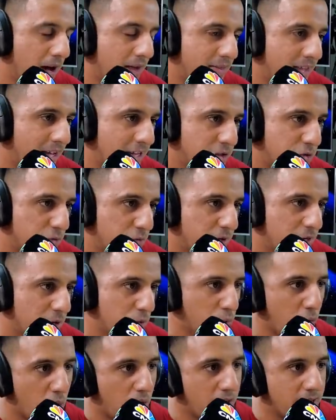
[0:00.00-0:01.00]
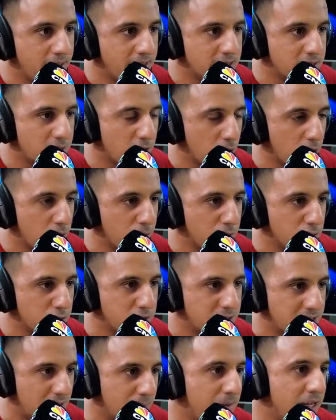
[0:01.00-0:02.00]
And that's really why this global
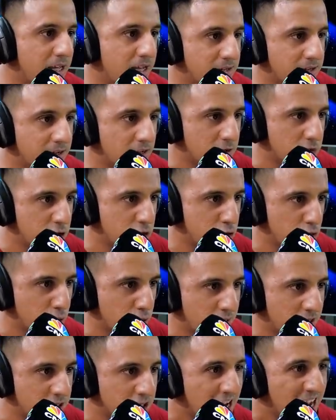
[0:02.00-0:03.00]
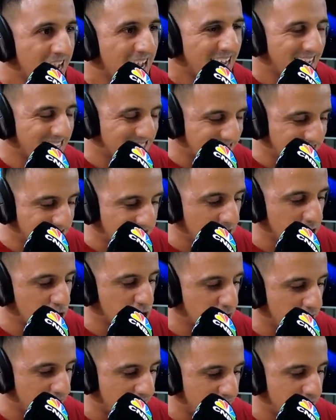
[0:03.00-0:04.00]
semiconductor shortage is
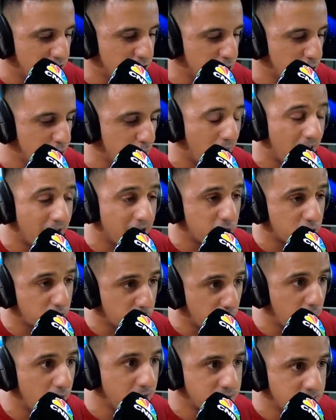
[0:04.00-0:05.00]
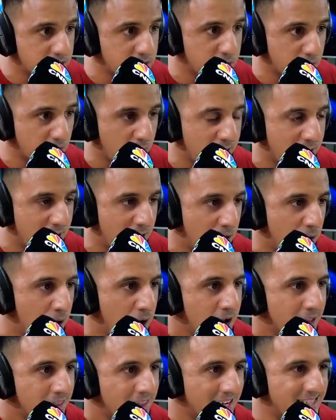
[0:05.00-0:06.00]
such an issue and a crisis right now
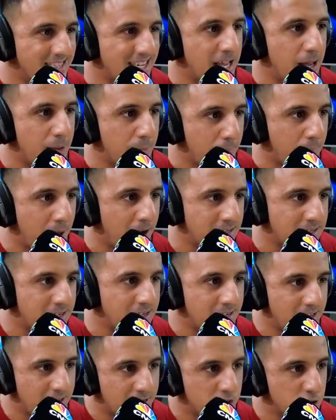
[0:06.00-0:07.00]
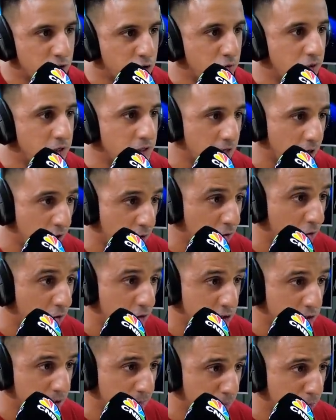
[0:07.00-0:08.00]
that has impacted industries
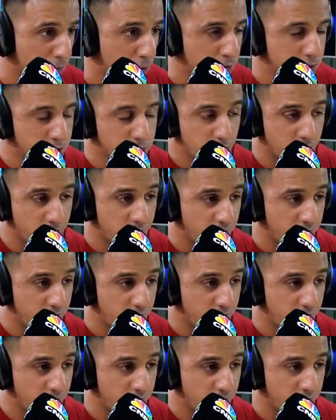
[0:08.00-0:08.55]
across the board so